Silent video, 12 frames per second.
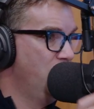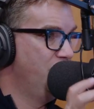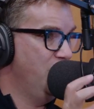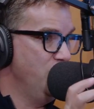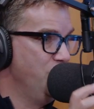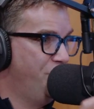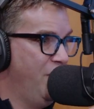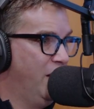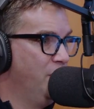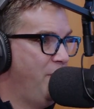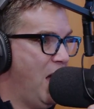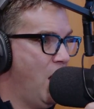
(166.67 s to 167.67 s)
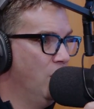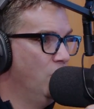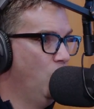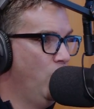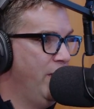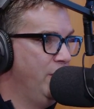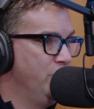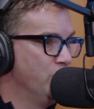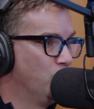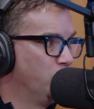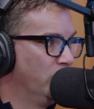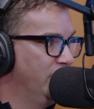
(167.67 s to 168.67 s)
that you think about when you're
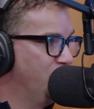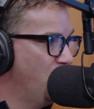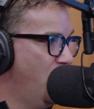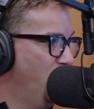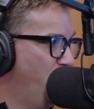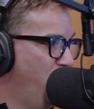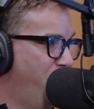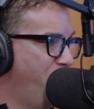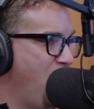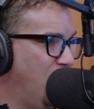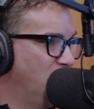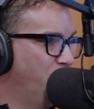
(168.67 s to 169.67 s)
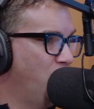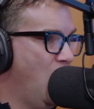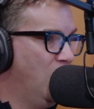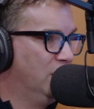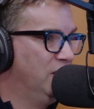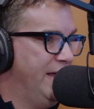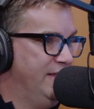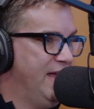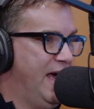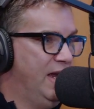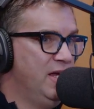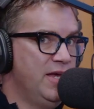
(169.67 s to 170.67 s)
really trying to perfect a product like
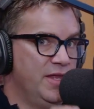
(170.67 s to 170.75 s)
that